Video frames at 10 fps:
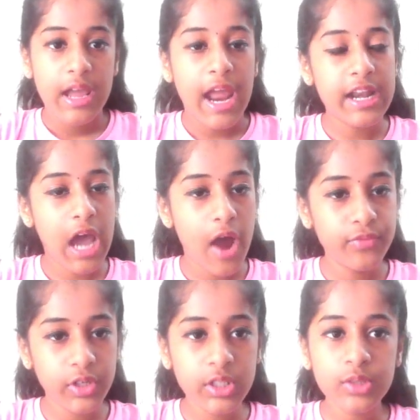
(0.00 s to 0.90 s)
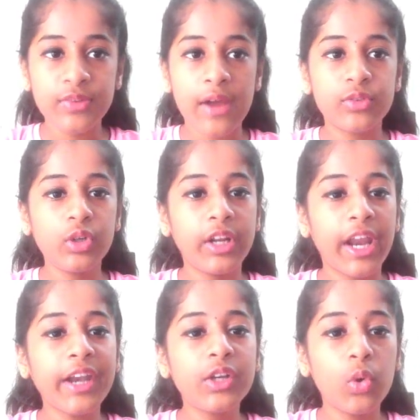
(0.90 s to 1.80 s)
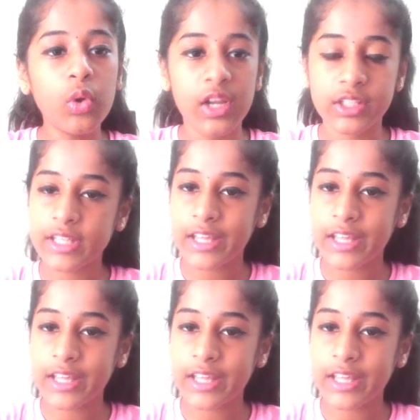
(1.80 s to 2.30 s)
And after this, we have to create 2 lists